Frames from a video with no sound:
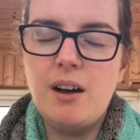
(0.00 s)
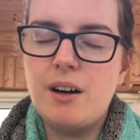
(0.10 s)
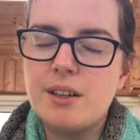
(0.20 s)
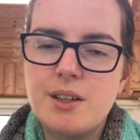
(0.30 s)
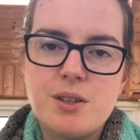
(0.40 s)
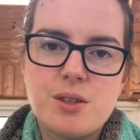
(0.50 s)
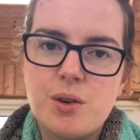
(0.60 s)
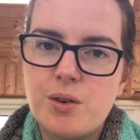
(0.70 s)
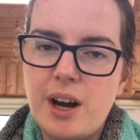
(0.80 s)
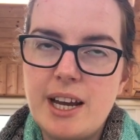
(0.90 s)
Oh, they're
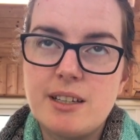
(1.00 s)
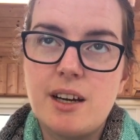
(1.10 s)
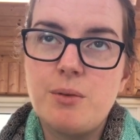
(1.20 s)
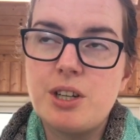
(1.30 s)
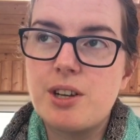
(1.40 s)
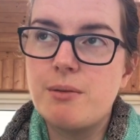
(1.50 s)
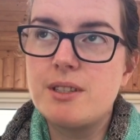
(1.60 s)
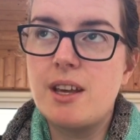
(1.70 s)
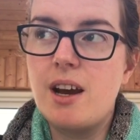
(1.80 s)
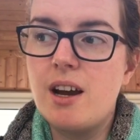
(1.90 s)
so great. I wish I
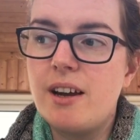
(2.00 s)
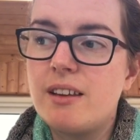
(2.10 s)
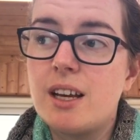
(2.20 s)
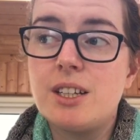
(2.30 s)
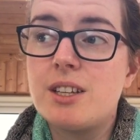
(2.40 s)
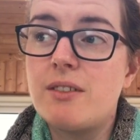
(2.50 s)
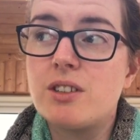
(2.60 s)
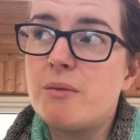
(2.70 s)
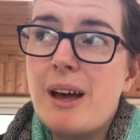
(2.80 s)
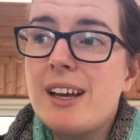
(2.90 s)
was there. I think I'll just have
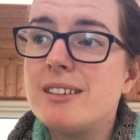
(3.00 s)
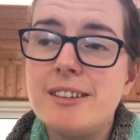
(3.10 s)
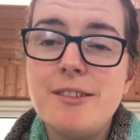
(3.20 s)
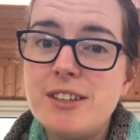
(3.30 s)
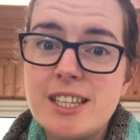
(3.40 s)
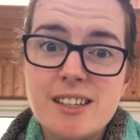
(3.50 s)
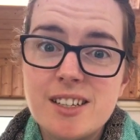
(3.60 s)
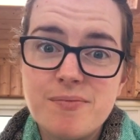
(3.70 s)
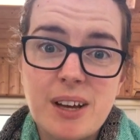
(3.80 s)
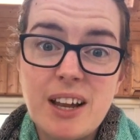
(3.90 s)
to come back and
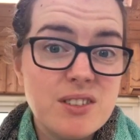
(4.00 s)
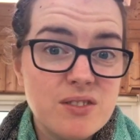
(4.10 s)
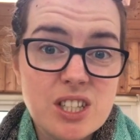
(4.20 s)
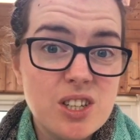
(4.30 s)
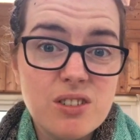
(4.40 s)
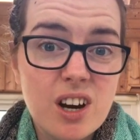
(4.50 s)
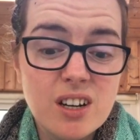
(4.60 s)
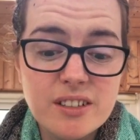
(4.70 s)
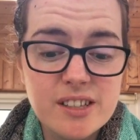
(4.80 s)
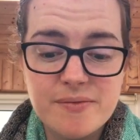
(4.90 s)
visit. I'll have to visit you
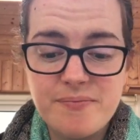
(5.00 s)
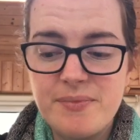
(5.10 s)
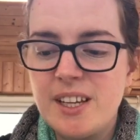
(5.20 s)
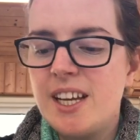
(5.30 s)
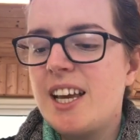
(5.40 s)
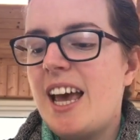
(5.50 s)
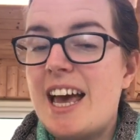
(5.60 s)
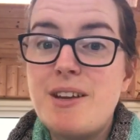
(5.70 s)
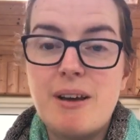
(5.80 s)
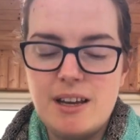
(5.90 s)
girls.
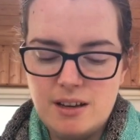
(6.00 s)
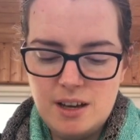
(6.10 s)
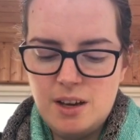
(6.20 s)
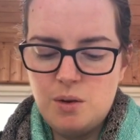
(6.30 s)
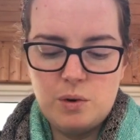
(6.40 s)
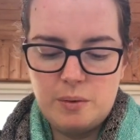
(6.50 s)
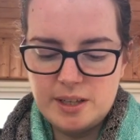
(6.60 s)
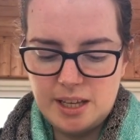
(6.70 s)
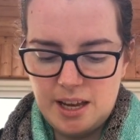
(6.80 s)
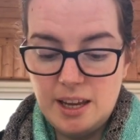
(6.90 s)
Anyway, where
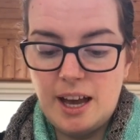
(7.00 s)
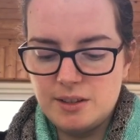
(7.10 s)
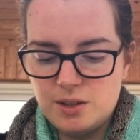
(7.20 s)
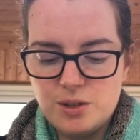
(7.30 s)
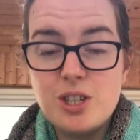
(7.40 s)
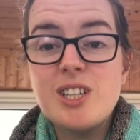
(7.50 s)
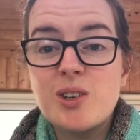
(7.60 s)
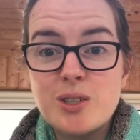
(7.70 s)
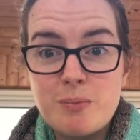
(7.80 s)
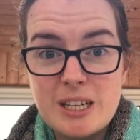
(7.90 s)
was I? Yeah, so she
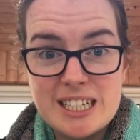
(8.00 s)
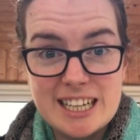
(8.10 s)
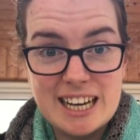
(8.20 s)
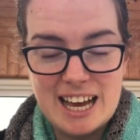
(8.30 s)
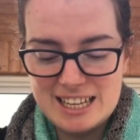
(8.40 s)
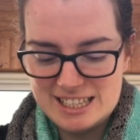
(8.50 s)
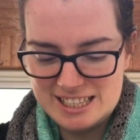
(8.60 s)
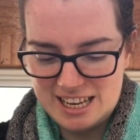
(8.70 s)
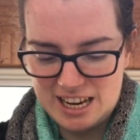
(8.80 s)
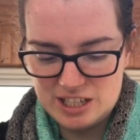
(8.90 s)
taught a beading
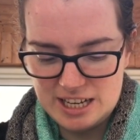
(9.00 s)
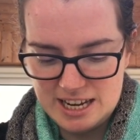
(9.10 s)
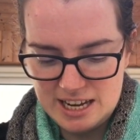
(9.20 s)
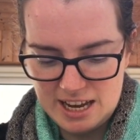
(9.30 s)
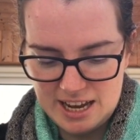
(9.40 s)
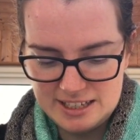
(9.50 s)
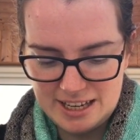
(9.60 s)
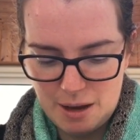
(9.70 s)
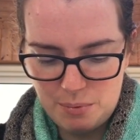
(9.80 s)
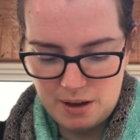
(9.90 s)
class, actually,
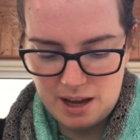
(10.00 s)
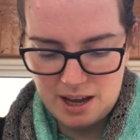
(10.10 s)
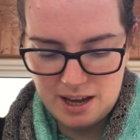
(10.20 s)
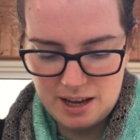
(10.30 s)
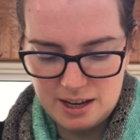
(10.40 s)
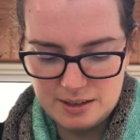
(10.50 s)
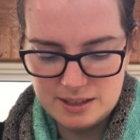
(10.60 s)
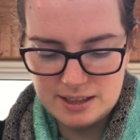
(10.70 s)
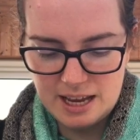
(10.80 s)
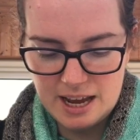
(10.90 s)
Deb.
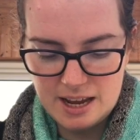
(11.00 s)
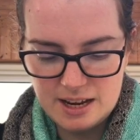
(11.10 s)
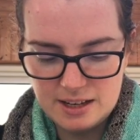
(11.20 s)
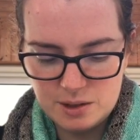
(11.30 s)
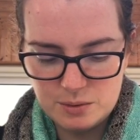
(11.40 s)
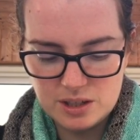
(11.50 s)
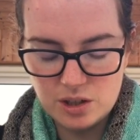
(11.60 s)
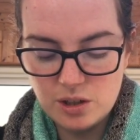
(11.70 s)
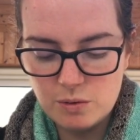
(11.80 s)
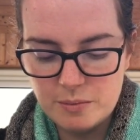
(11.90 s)
And then there was
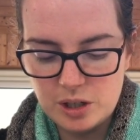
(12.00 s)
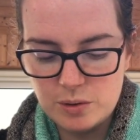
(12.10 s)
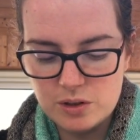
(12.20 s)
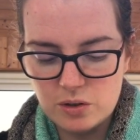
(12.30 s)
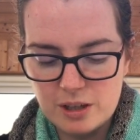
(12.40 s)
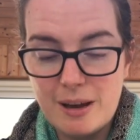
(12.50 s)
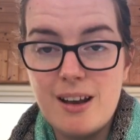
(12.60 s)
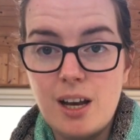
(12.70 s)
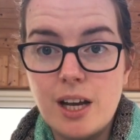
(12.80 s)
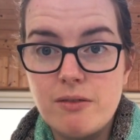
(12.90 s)
another woman who was talking about
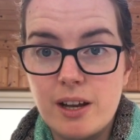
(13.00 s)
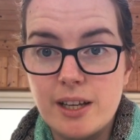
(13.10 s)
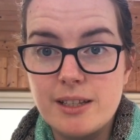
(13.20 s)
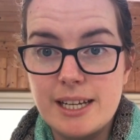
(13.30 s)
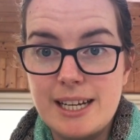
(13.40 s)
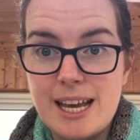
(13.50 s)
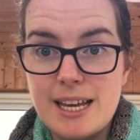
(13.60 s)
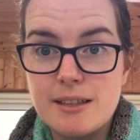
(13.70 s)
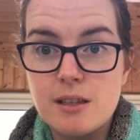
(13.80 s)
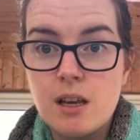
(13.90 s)
lifelines in
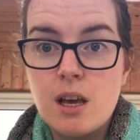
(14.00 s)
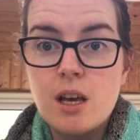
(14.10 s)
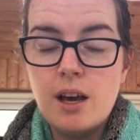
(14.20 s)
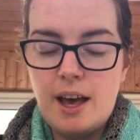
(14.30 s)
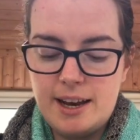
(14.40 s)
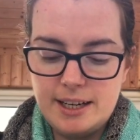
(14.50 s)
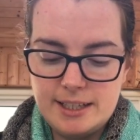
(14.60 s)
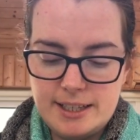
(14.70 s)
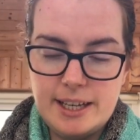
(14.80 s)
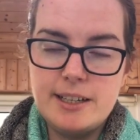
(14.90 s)
lace. And I
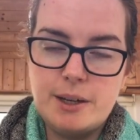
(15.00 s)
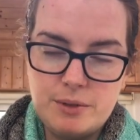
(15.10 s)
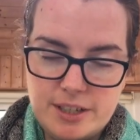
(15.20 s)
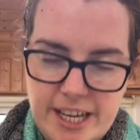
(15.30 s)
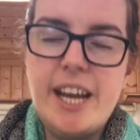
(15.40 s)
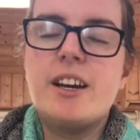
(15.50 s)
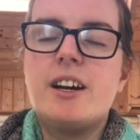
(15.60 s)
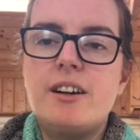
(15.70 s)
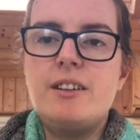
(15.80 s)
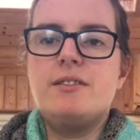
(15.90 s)
decided I would take
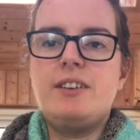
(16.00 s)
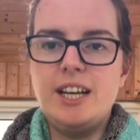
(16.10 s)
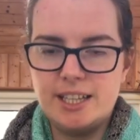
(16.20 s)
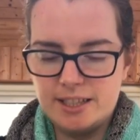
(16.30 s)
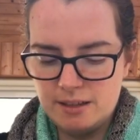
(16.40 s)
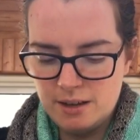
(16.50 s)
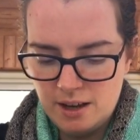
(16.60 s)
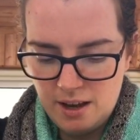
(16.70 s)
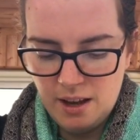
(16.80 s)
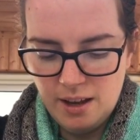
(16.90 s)
her advice
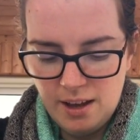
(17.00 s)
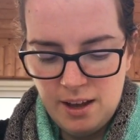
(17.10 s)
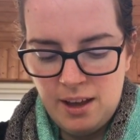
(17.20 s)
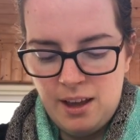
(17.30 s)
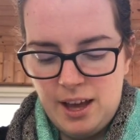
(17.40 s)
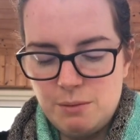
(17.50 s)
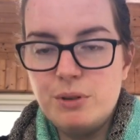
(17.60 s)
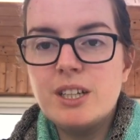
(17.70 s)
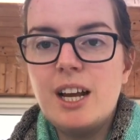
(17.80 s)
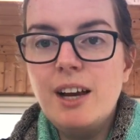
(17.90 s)
and
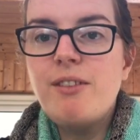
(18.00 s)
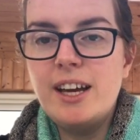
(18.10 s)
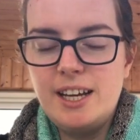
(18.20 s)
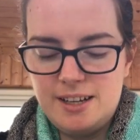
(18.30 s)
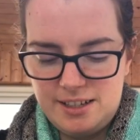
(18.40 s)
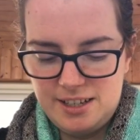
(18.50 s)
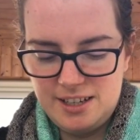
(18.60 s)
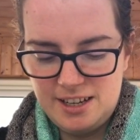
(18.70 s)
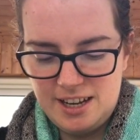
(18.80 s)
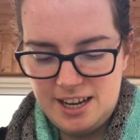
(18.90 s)
put a lifeline in.
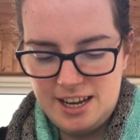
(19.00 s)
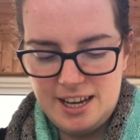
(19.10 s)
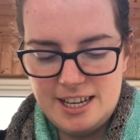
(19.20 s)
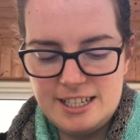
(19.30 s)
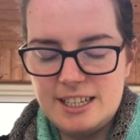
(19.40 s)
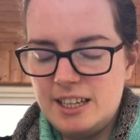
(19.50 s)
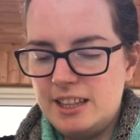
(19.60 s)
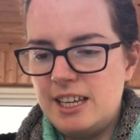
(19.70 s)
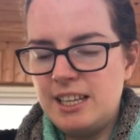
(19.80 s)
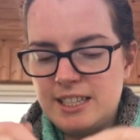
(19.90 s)
And
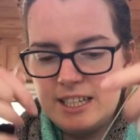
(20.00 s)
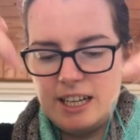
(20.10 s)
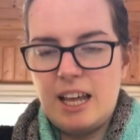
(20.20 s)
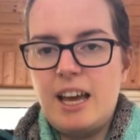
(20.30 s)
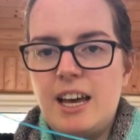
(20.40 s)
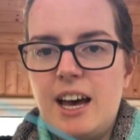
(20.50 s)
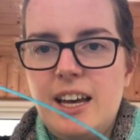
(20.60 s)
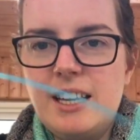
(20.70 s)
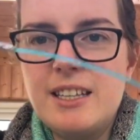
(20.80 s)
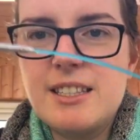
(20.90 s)
these little Haya
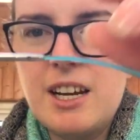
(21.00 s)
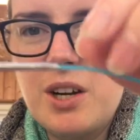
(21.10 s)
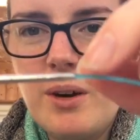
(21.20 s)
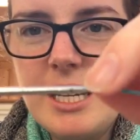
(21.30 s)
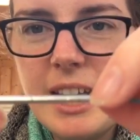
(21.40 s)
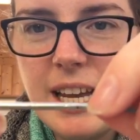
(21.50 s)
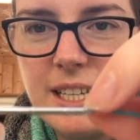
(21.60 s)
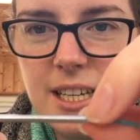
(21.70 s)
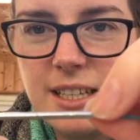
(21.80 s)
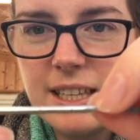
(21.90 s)
Hayas are quite
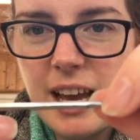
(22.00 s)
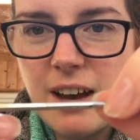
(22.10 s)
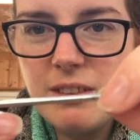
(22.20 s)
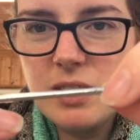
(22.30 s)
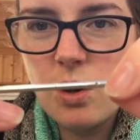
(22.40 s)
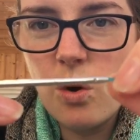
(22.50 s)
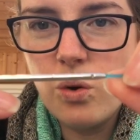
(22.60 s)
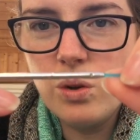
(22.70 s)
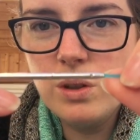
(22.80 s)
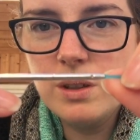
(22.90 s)
handy because they have this
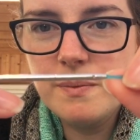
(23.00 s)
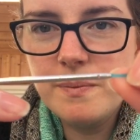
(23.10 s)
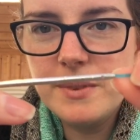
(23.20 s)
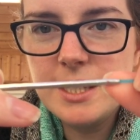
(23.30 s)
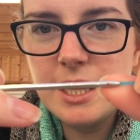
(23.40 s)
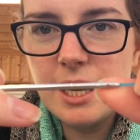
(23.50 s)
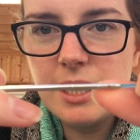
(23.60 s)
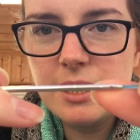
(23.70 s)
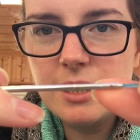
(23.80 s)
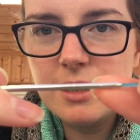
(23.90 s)
hole. See
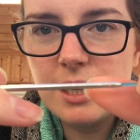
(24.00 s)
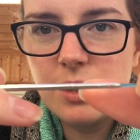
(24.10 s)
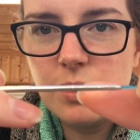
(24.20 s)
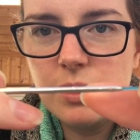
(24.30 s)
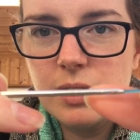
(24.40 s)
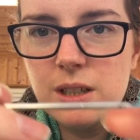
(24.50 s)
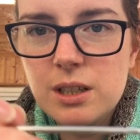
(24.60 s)
that? That hole?